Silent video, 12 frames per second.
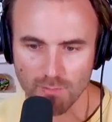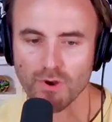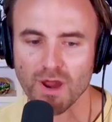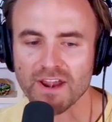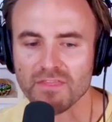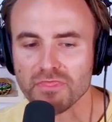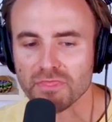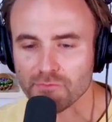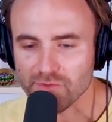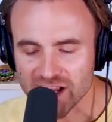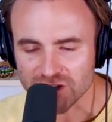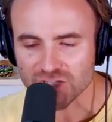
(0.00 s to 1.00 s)
brought in
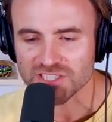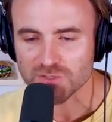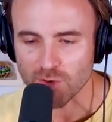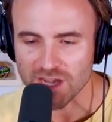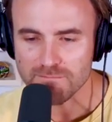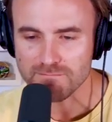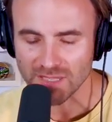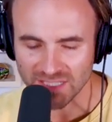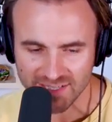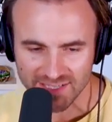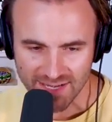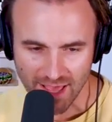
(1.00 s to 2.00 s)
$320
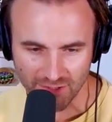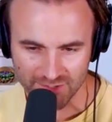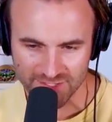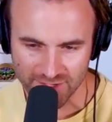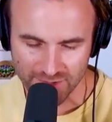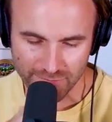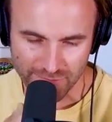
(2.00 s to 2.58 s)
million to the